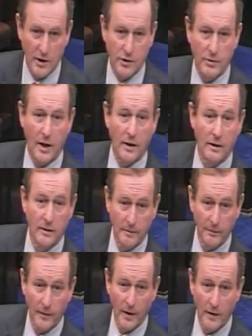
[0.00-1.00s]
as well,
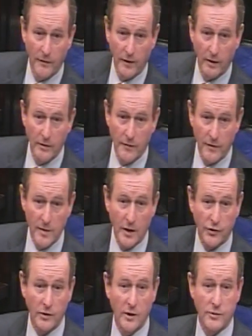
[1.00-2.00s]
for your
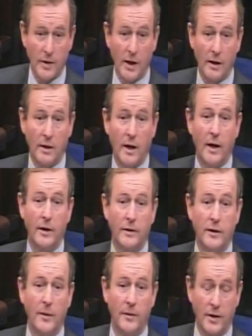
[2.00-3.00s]
information as well, uh,
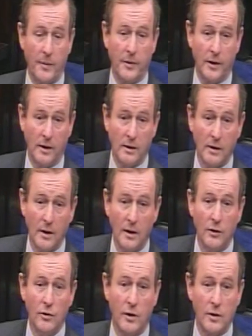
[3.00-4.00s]
De Deputy,
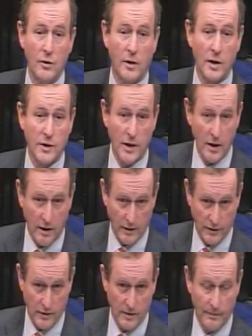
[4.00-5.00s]
you, you can take
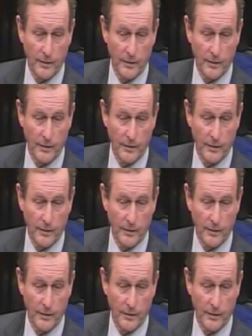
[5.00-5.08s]
it.